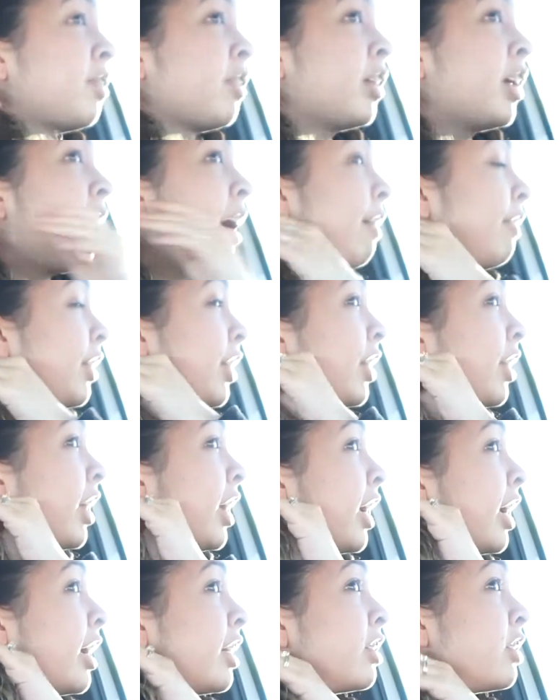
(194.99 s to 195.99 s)
for
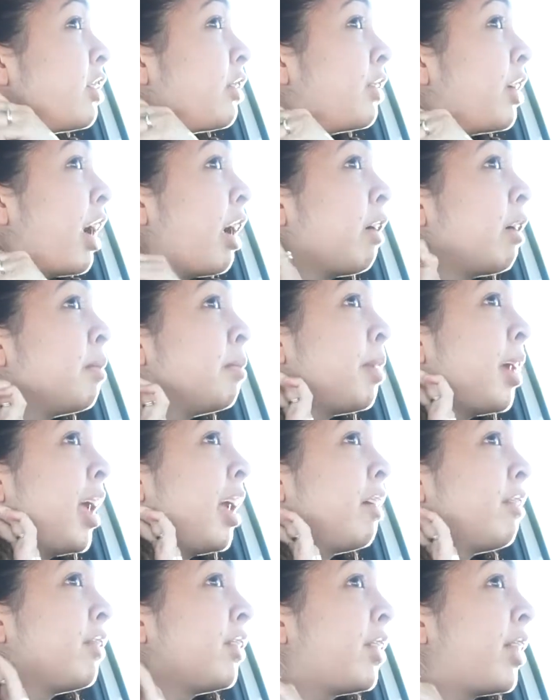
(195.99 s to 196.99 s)
everything, and so now I'm
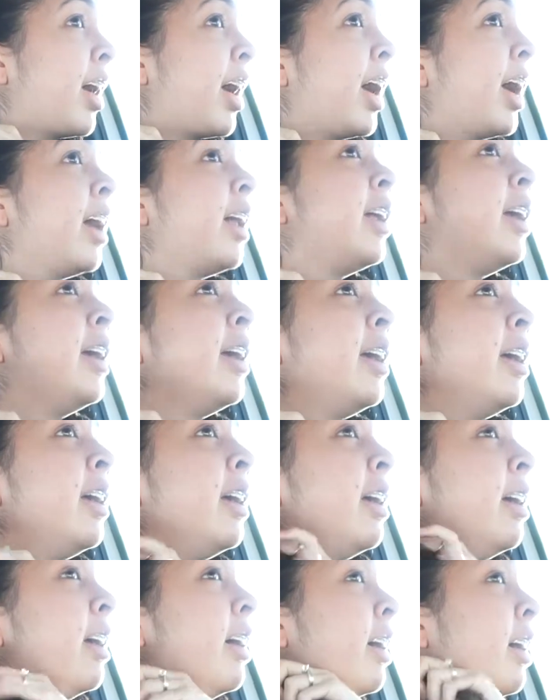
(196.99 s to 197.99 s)
paying for that.
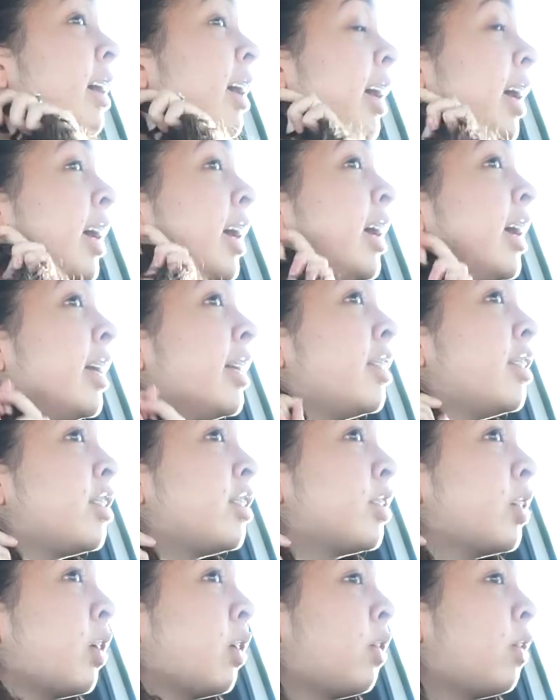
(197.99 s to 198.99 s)
And
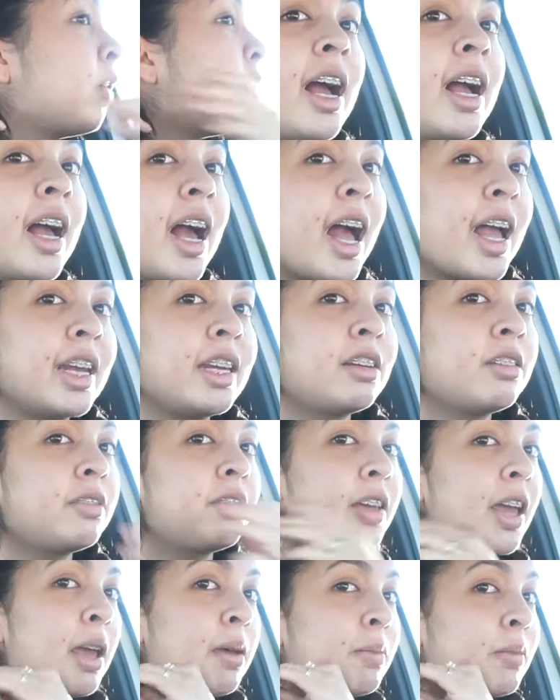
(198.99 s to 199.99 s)
so kind
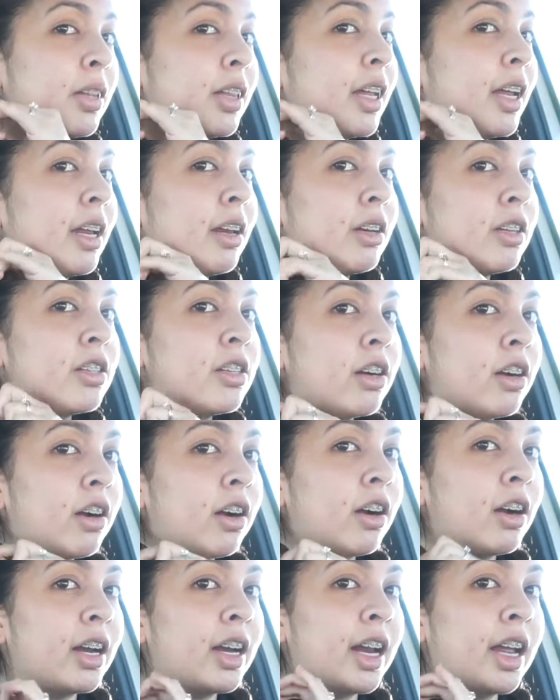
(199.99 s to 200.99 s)
of came clean to
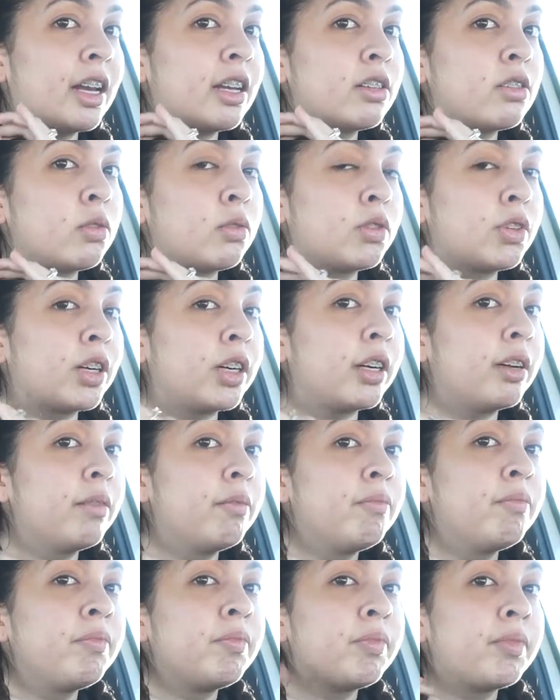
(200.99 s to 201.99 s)
her, and I told her,
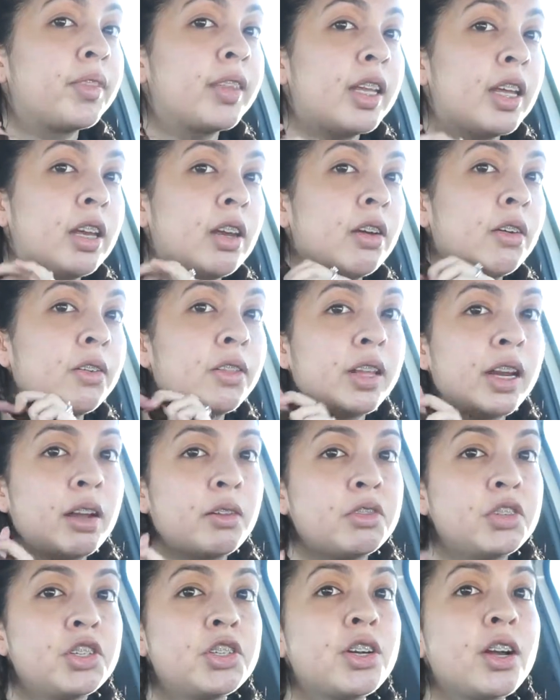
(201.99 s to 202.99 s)
you know, that
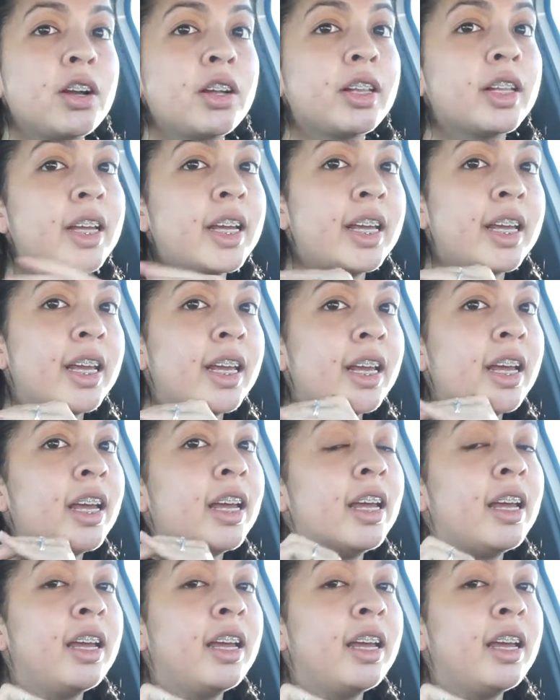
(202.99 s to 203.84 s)
I was struggling